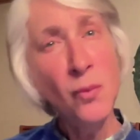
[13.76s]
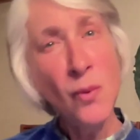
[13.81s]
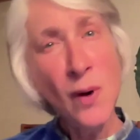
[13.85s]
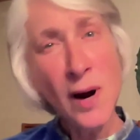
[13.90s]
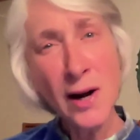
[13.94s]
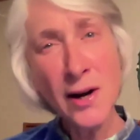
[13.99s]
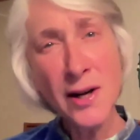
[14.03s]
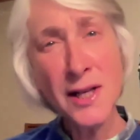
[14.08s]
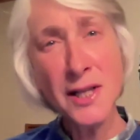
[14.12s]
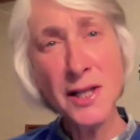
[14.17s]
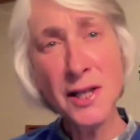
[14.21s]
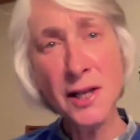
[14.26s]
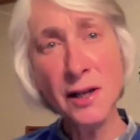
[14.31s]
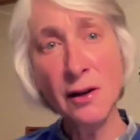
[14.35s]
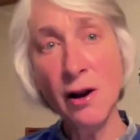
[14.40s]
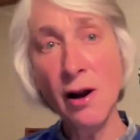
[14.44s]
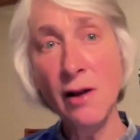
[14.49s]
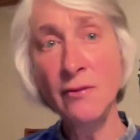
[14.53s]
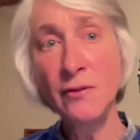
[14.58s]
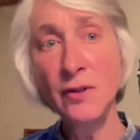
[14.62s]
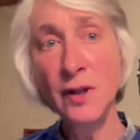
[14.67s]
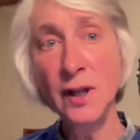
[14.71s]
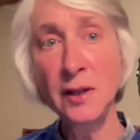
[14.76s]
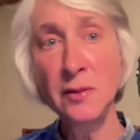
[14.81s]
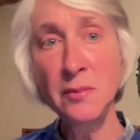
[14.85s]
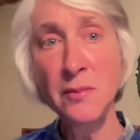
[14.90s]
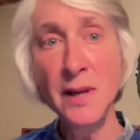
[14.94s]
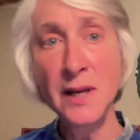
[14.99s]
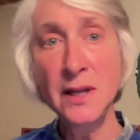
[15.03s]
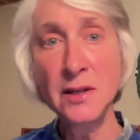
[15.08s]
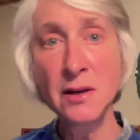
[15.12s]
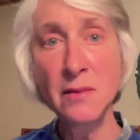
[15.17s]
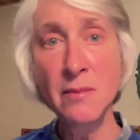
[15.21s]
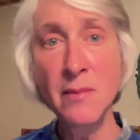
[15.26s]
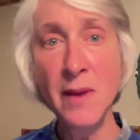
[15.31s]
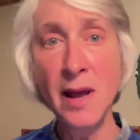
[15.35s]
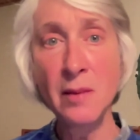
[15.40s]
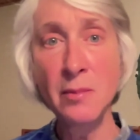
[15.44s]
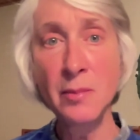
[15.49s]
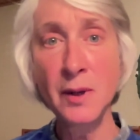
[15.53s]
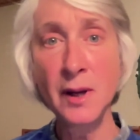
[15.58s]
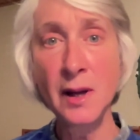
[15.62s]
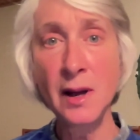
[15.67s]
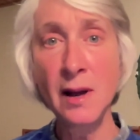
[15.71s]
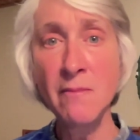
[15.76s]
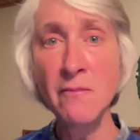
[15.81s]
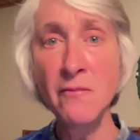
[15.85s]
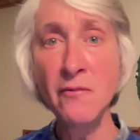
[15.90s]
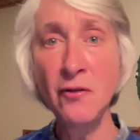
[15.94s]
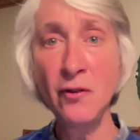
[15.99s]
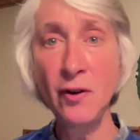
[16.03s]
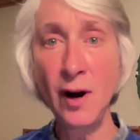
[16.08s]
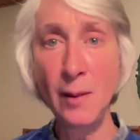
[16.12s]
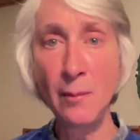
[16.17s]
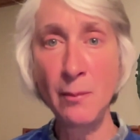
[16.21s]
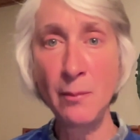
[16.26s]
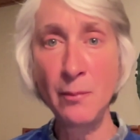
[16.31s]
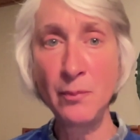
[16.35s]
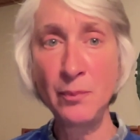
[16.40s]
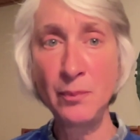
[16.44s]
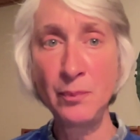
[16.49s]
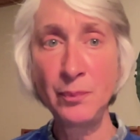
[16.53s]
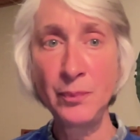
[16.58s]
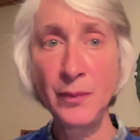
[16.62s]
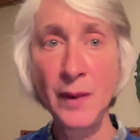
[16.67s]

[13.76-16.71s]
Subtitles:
Where does a conflict mental map come from?